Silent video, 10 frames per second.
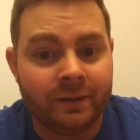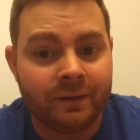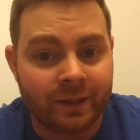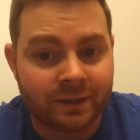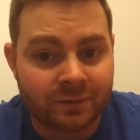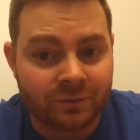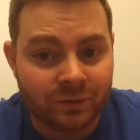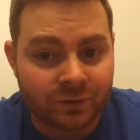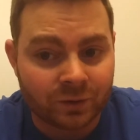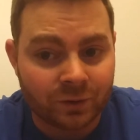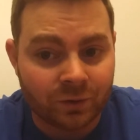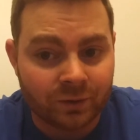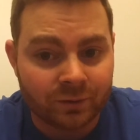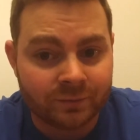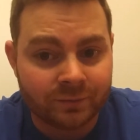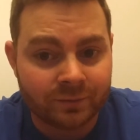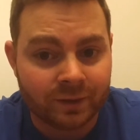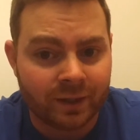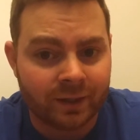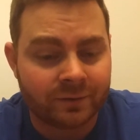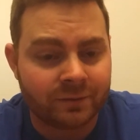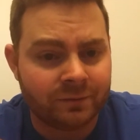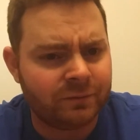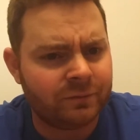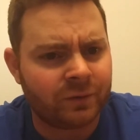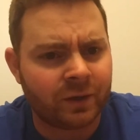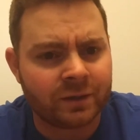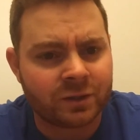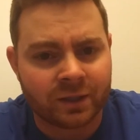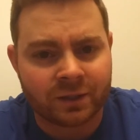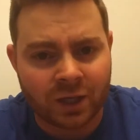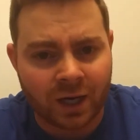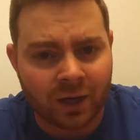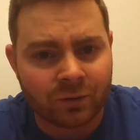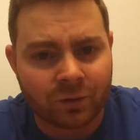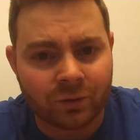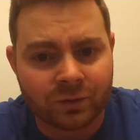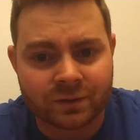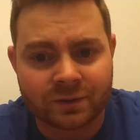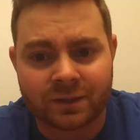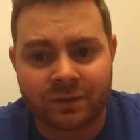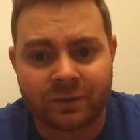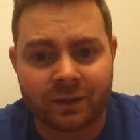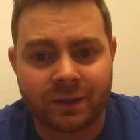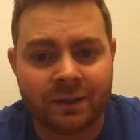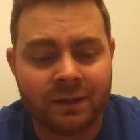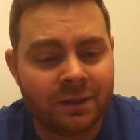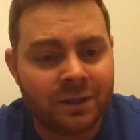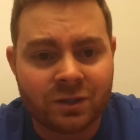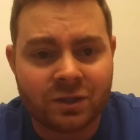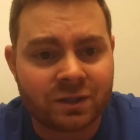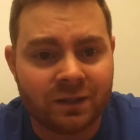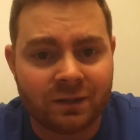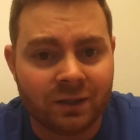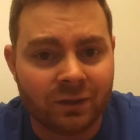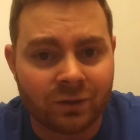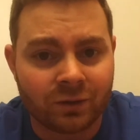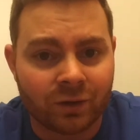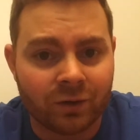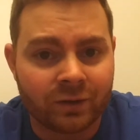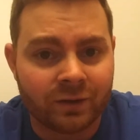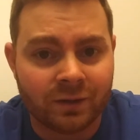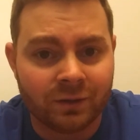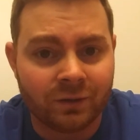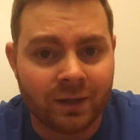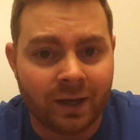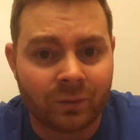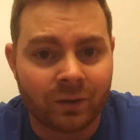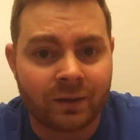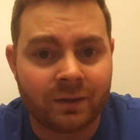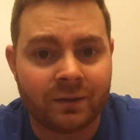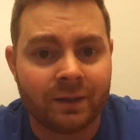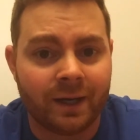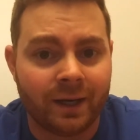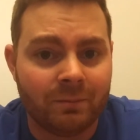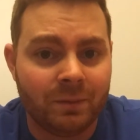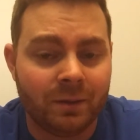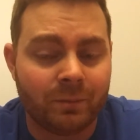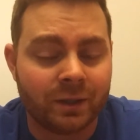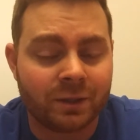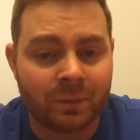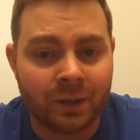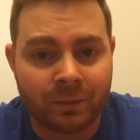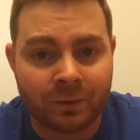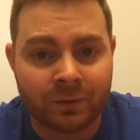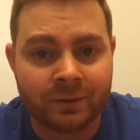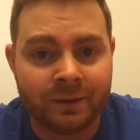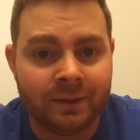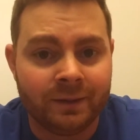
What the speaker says: that's a future goal. As far as like channel goals and stuff like that, just continue to grow, continue to network, meet a bunch of people,